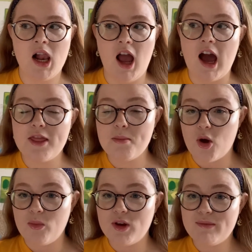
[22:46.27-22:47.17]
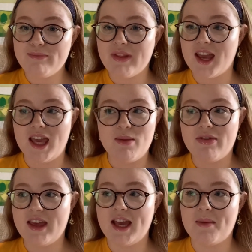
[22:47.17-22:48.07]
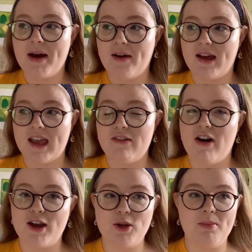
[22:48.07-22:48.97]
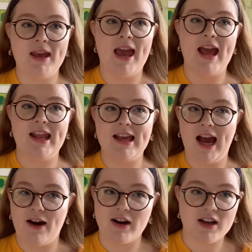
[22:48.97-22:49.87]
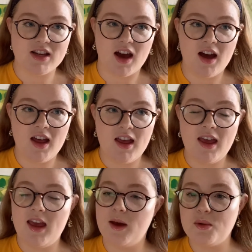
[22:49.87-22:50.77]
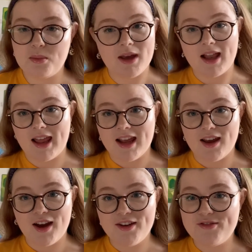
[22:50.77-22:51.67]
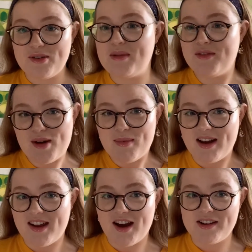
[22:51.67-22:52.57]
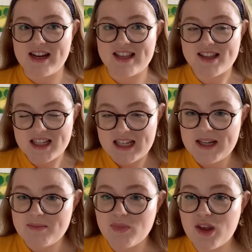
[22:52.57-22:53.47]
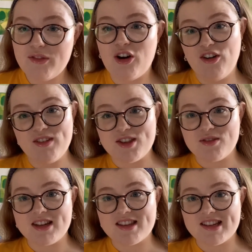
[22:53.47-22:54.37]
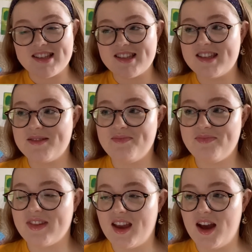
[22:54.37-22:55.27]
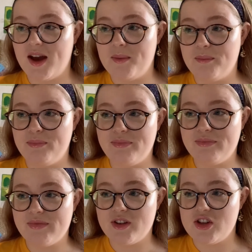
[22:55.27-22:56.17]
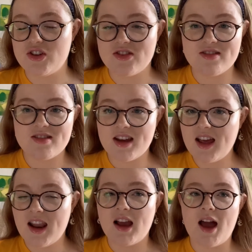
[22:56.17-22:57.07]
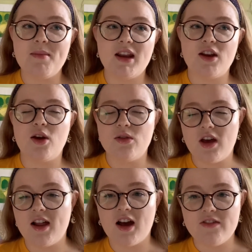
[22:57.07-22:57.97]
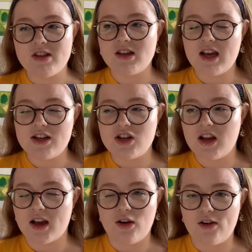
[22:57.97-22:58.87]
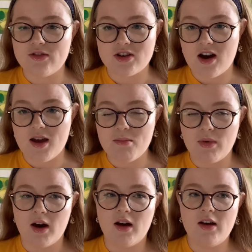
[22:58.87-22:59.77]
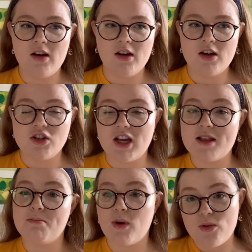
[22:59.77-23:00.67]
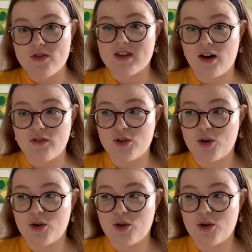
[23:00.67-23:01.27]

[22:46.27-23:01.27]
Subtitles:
At the moment, I keep thinking about like if I could be any character, it would be Elena from the Vampire Diaries, for obvious reasons. She just like, I mean, I know that her life is in danger like a lot of the time, but she gets both the Salvatore